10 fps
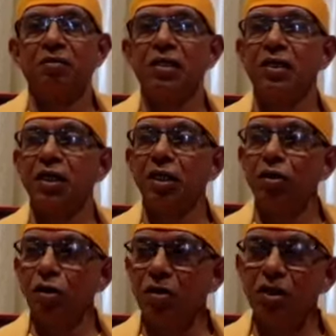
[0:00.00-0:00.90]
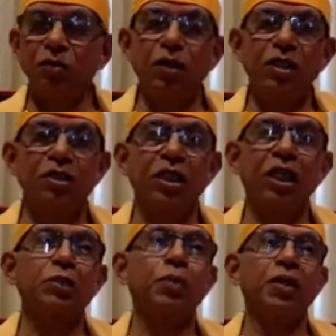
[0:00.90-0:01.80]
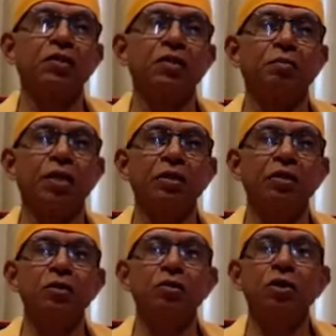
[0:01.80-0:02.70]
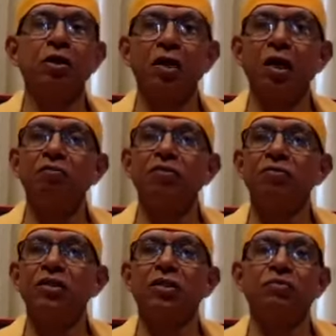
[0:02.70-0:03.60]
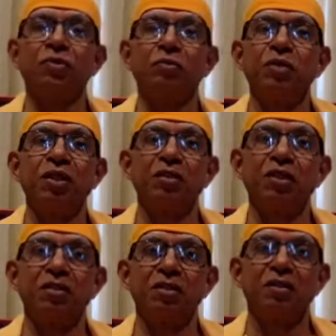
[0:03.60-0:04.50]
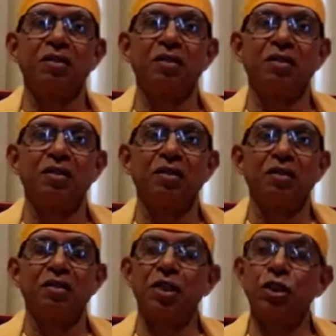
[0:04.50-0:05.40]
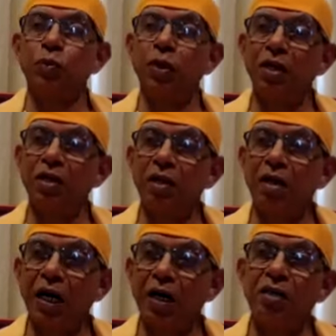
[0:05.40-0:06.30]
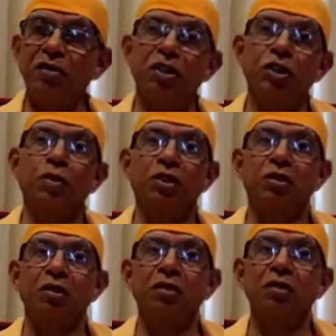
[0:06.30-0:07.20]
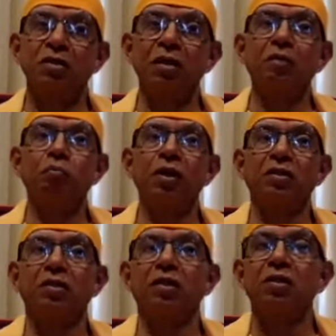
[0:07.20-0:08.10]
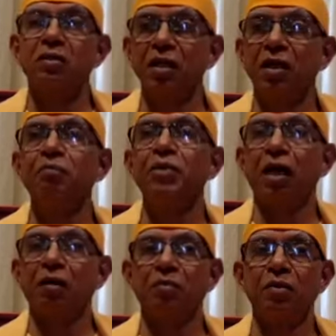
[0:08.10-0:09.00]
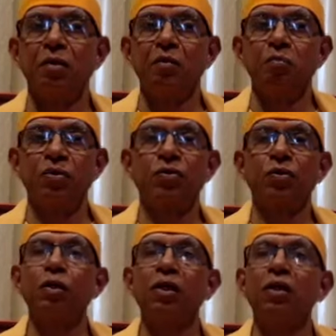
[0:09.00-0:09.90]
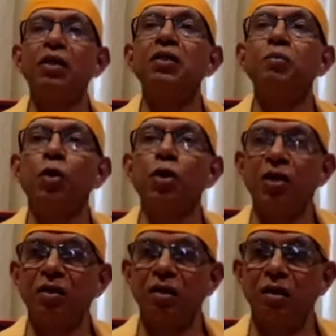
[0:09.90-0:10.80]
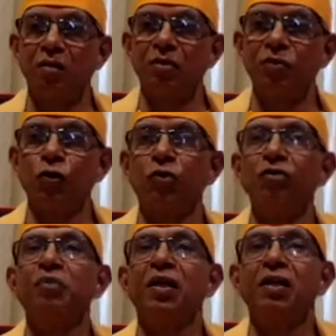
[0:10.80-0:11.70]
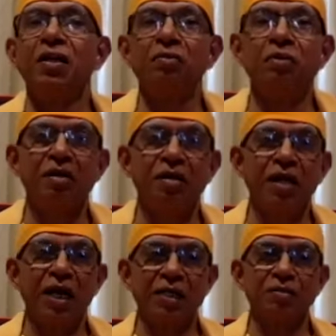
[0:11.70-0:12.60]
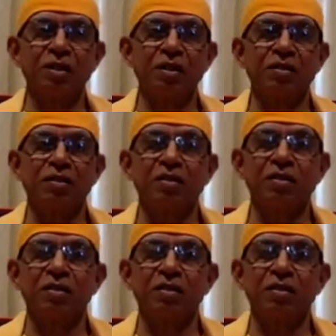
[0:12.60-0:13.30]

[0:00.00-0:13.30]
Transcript: We cannot otherwise expect the mind to be calm when we sit for meditation. That's why at least this much, same place, same time, preferably in the morning before we begin our activities.